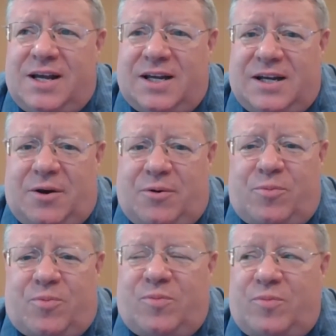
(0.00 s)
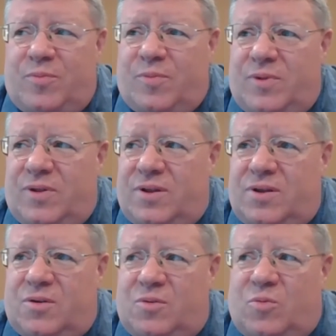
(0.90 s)
Now,
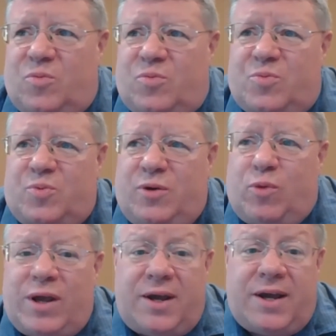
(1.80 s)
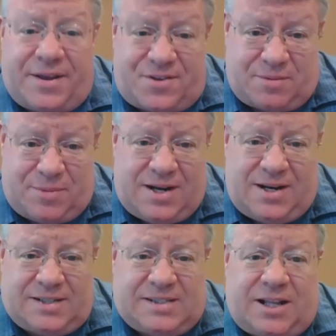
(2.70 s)
when we
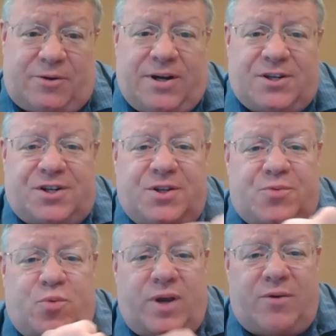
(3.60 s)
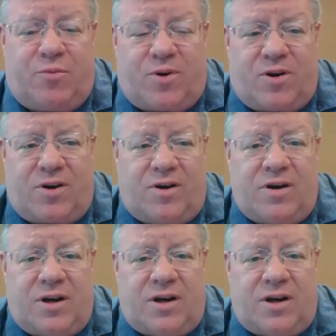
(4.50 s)
estimated accelerations, we were,